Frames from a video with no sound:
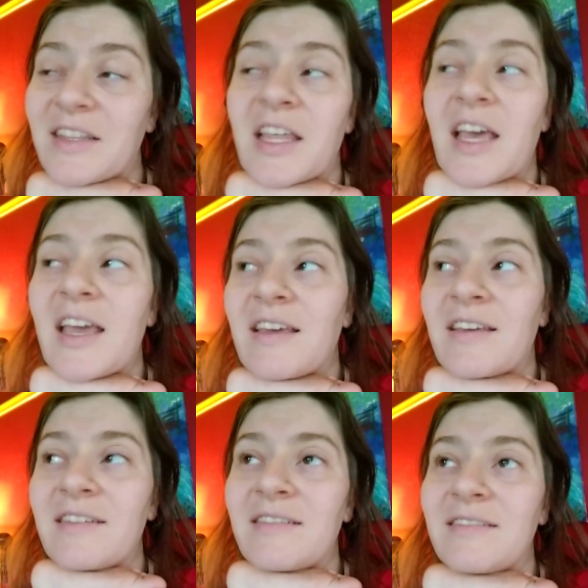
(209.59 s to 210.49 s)

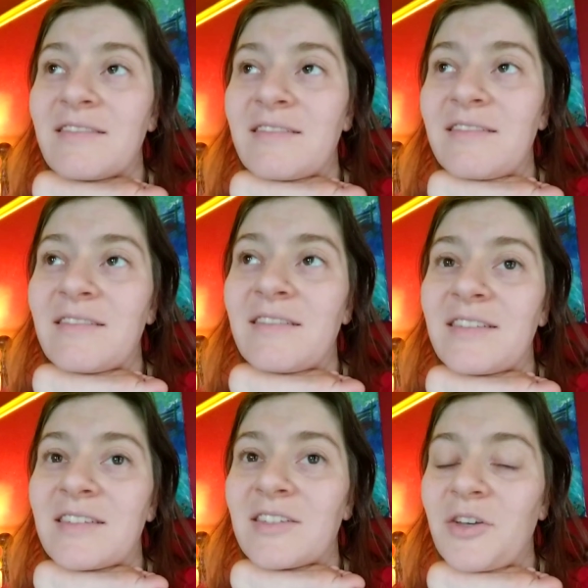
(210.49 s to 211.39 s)
like,
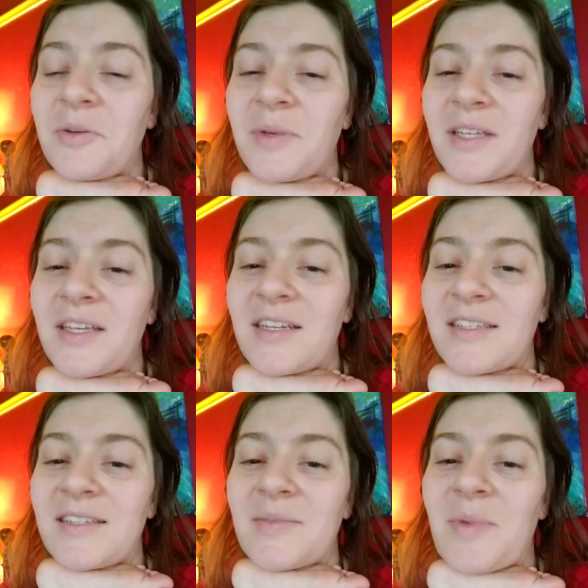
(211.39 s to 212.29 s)
is this a good opinion?
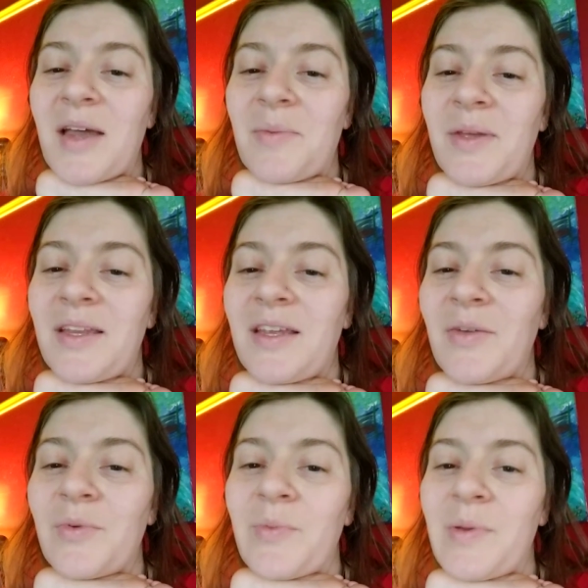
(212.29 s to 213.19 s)
Is this a bad
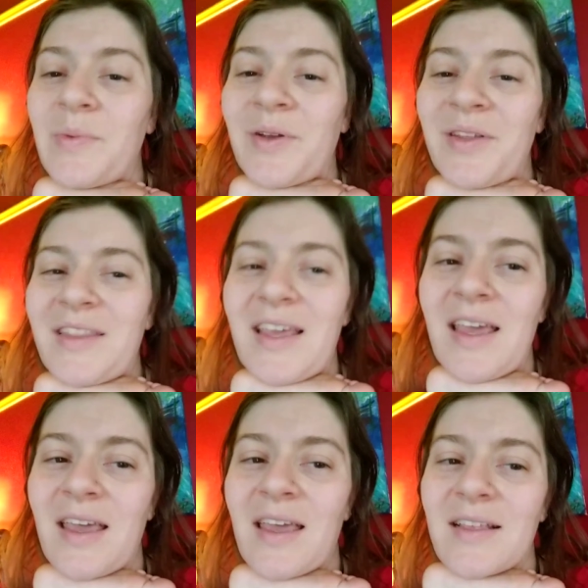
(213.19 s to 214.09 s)
opinion? What are people going to
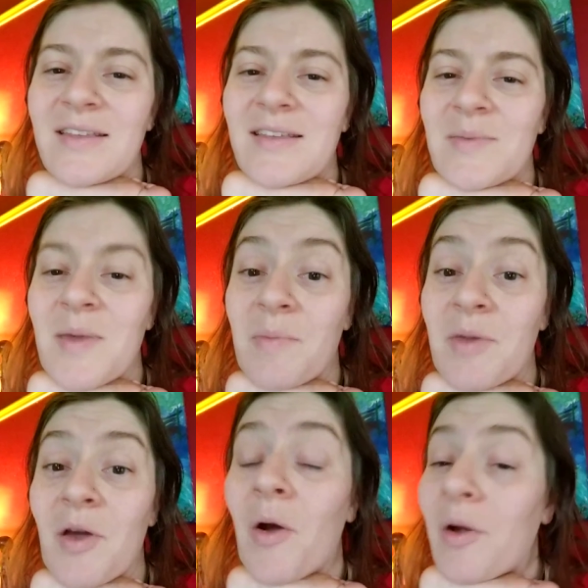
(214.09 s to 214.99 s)
think? Does this make
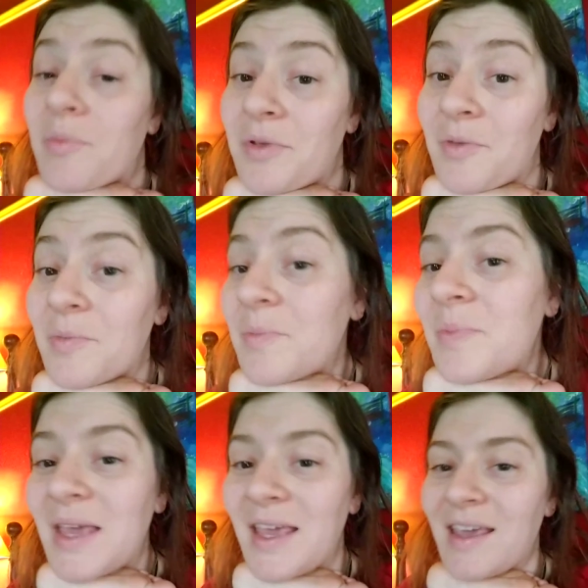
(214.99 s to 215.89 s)
me a horrible human
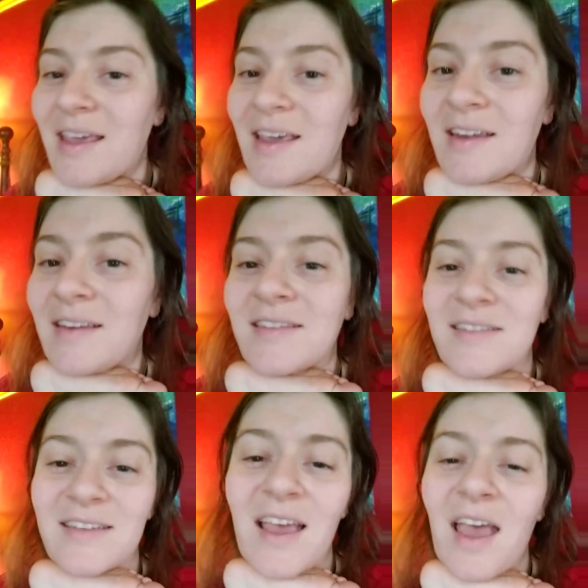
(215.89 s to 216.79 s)
being?
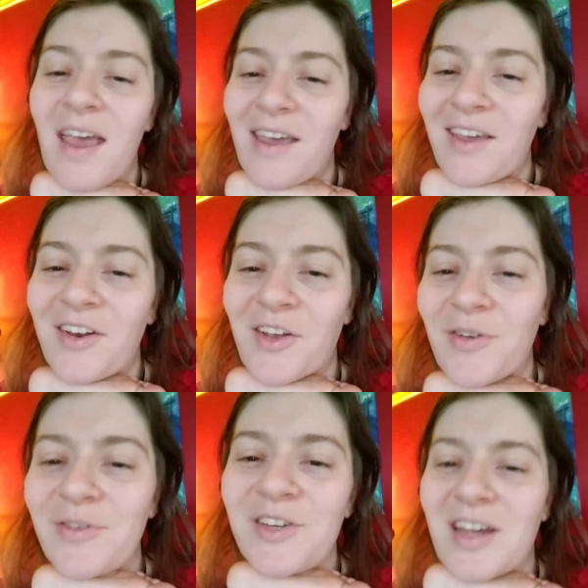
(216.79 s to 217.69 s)
Does,
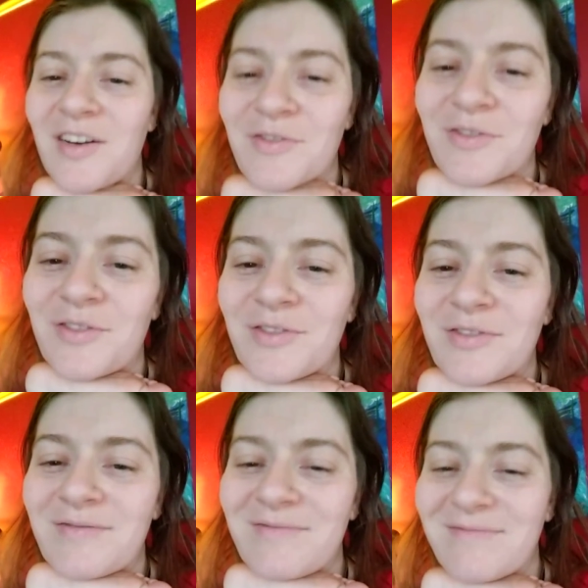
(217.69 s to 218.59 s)
general
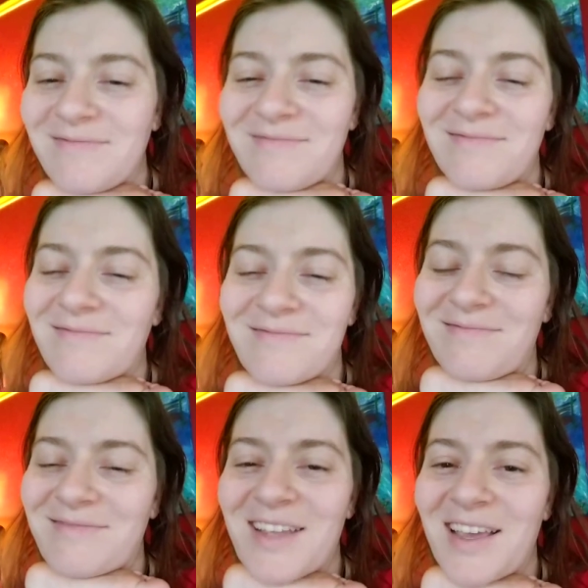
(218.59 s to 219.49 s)

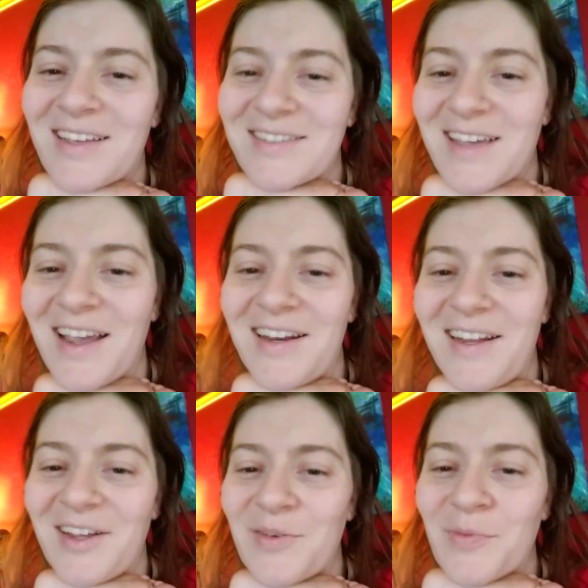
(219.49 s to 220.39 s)

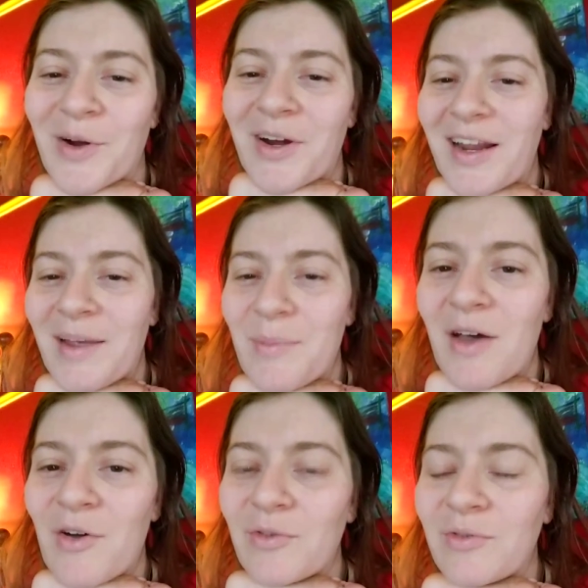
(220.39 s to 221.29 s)
anxiety and worry
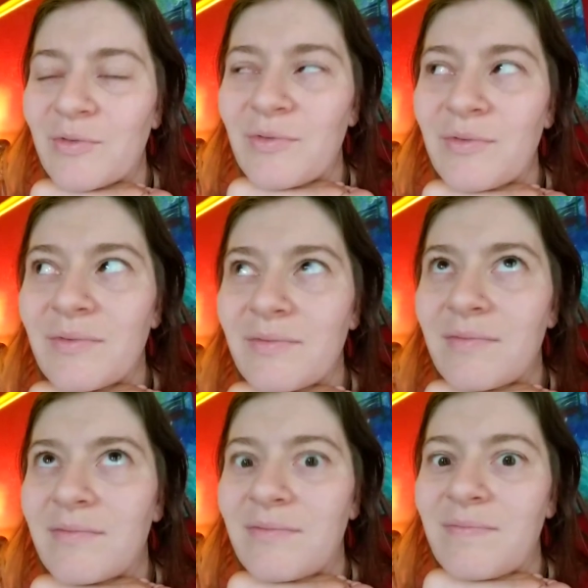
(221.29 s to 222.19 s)
about
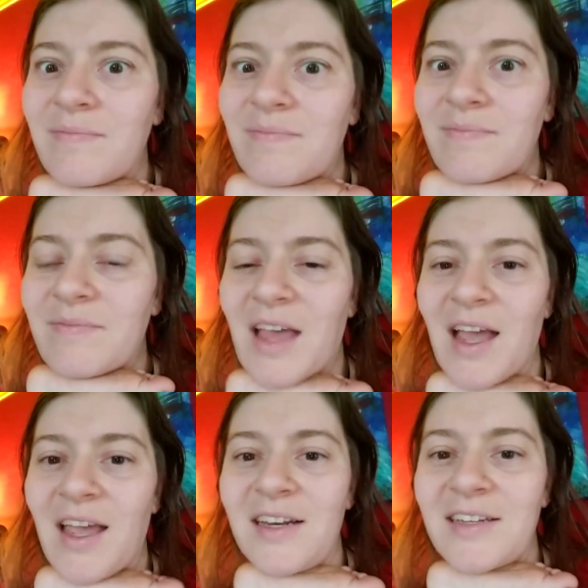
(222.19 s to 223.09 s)

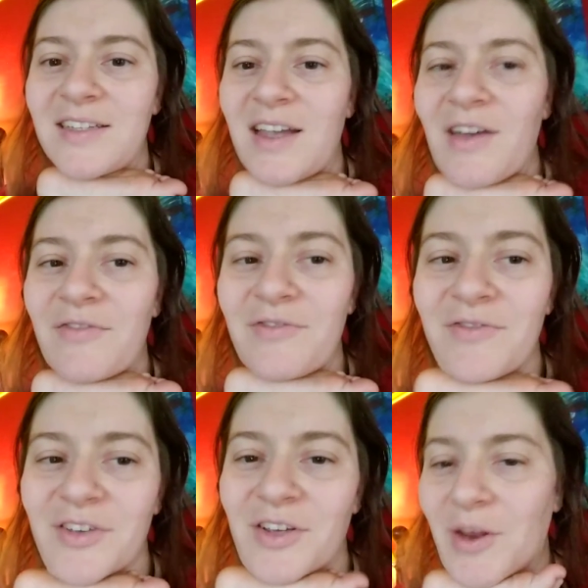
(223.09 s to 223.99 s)
that kind of
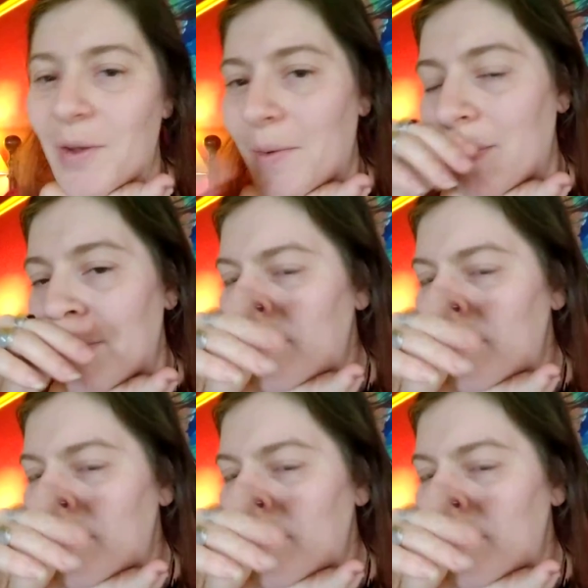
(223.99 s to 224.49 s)
stuff, I